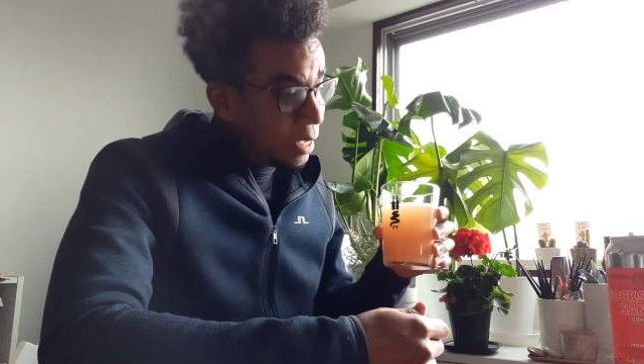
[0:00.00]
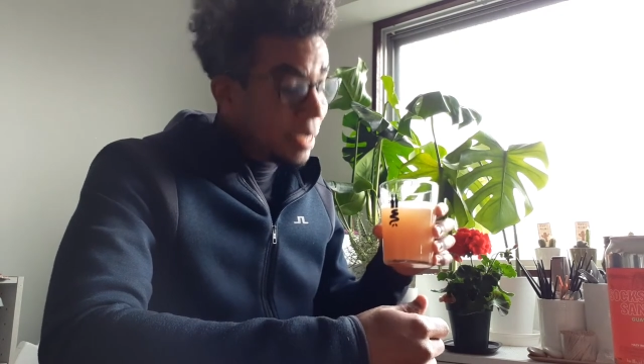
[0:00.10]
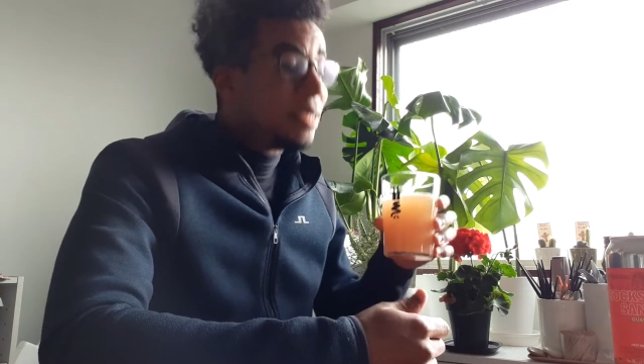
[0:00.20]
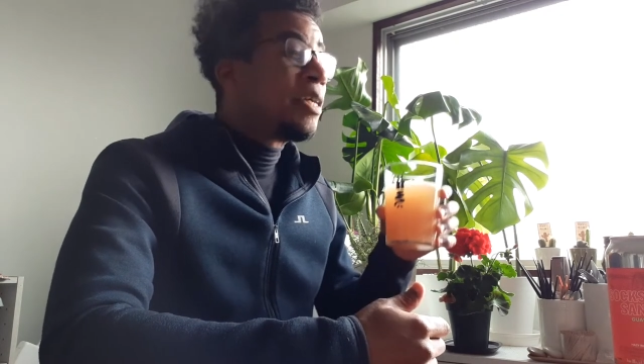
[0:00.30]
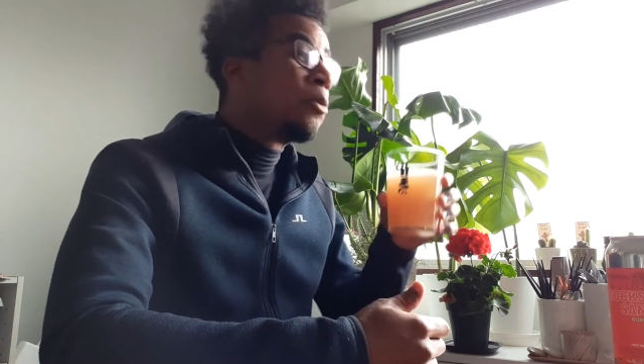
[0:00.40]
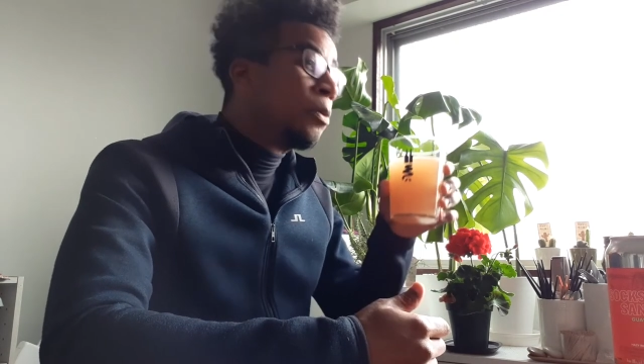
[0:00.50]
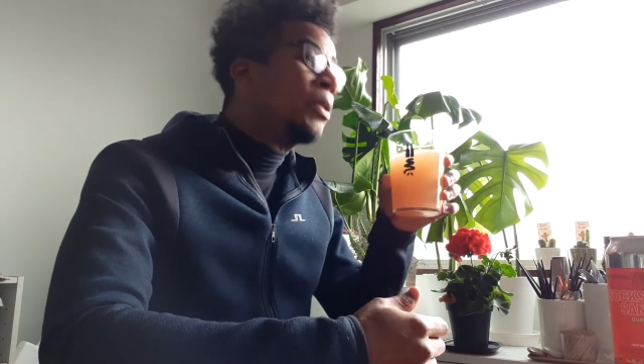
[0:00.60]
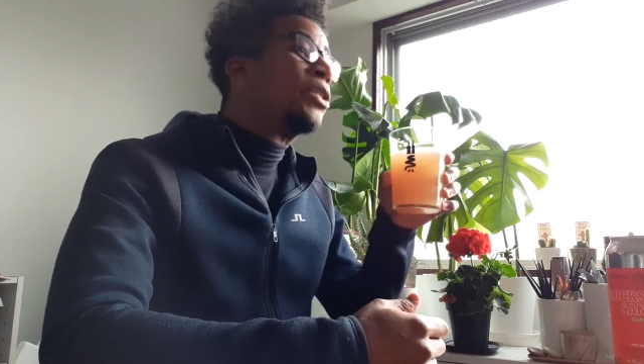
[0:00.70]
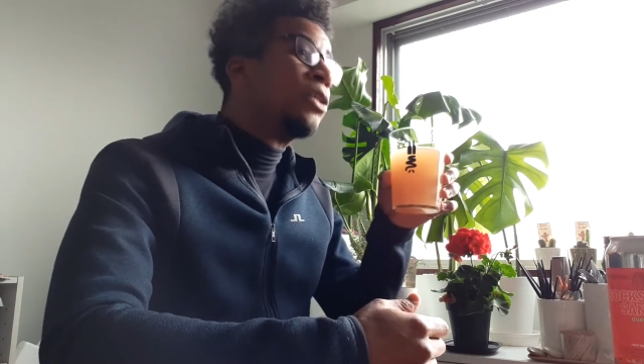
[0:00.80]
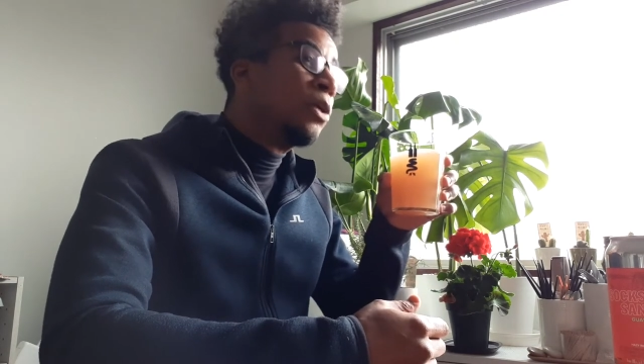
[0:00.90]
Because I would have been
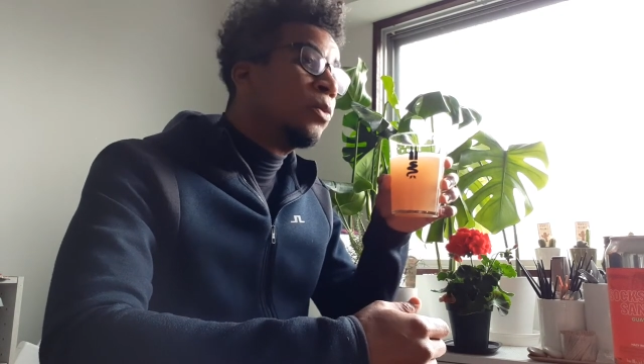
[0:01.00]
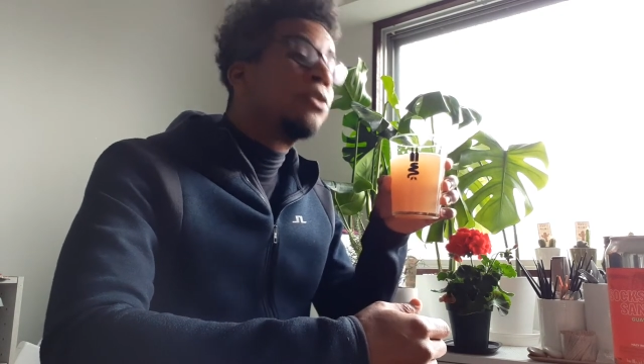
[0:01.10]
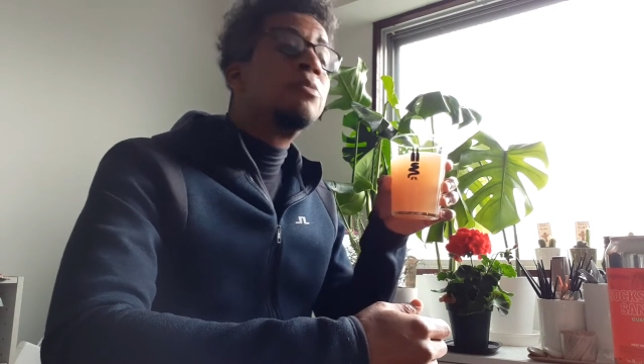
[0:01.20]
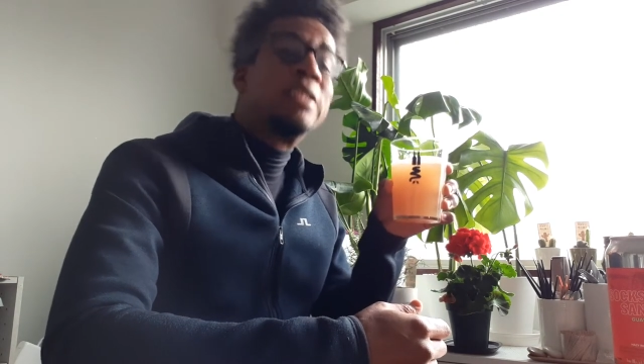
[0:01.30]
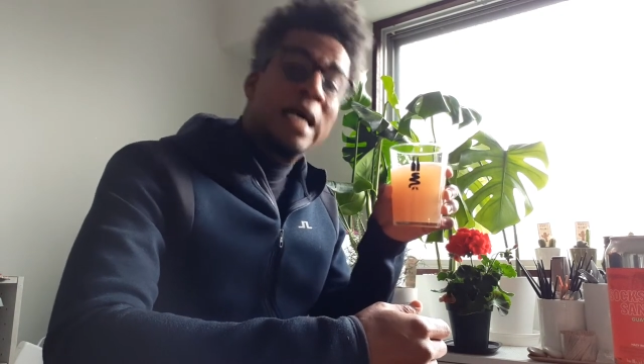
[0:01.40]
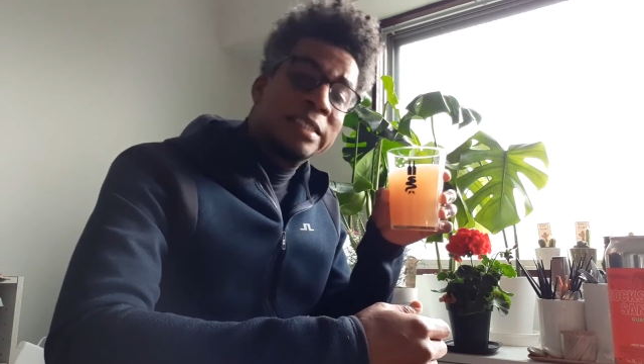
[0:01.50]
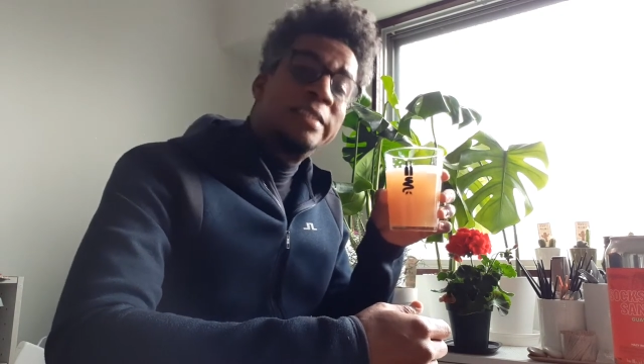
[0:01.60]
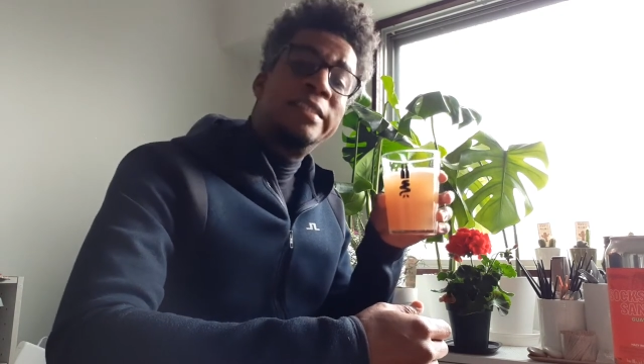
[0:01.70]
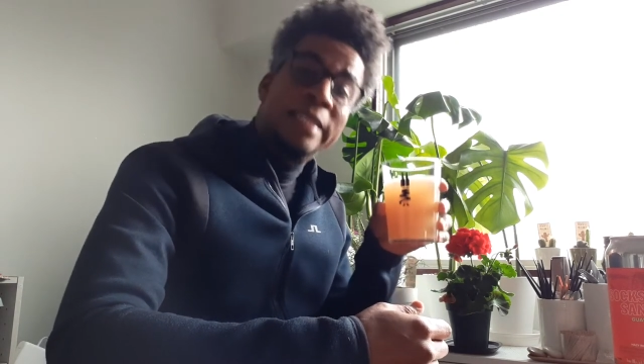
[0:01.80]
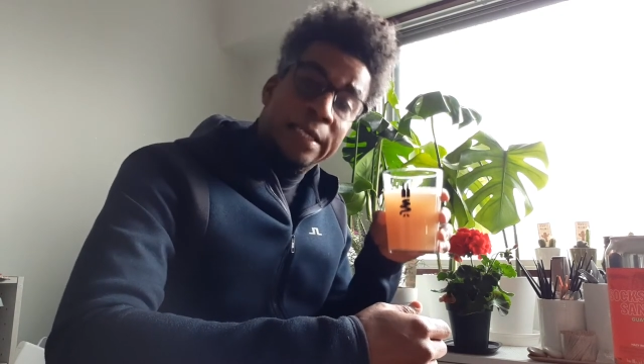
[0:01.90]
chilling with some socks
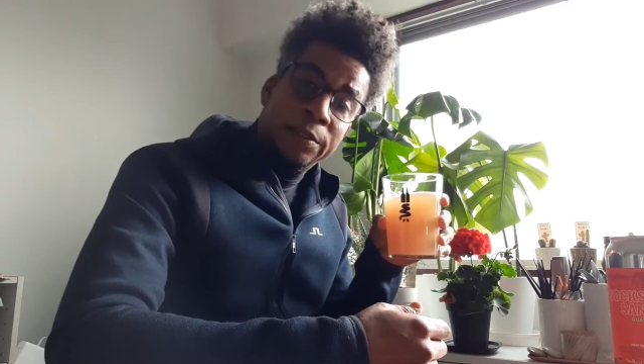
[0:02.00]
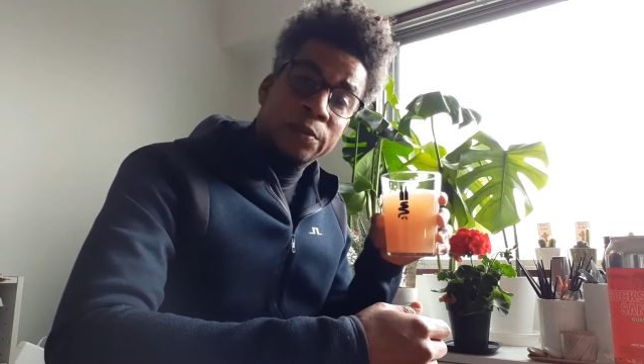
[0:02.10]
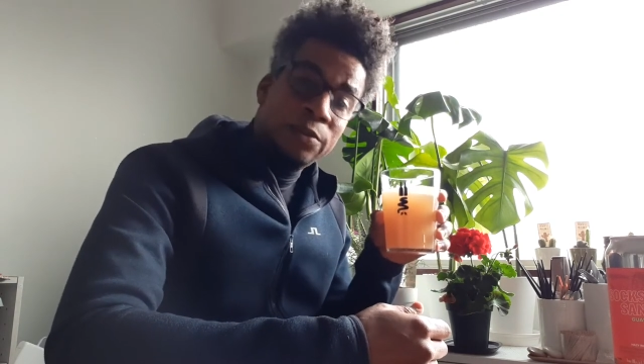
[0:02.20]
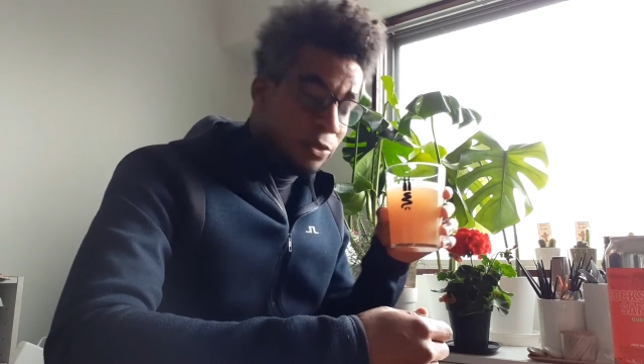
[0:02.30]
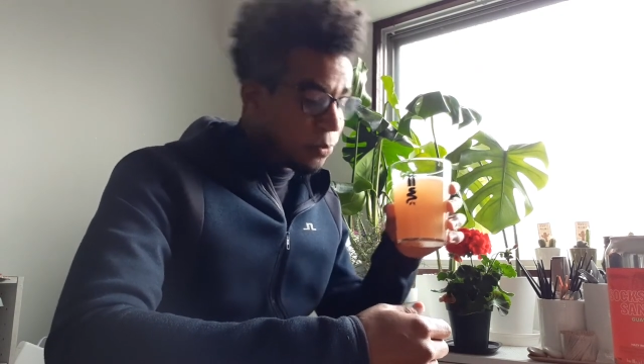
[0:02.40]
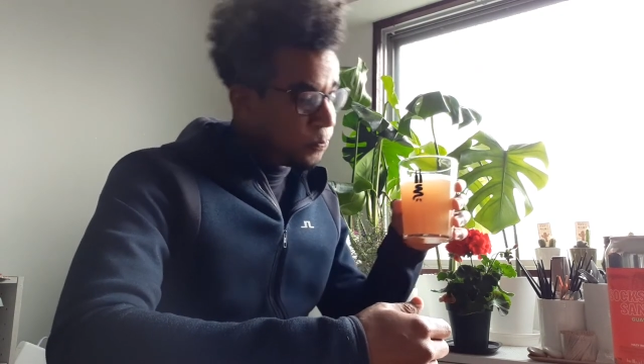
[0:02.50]
and sandals.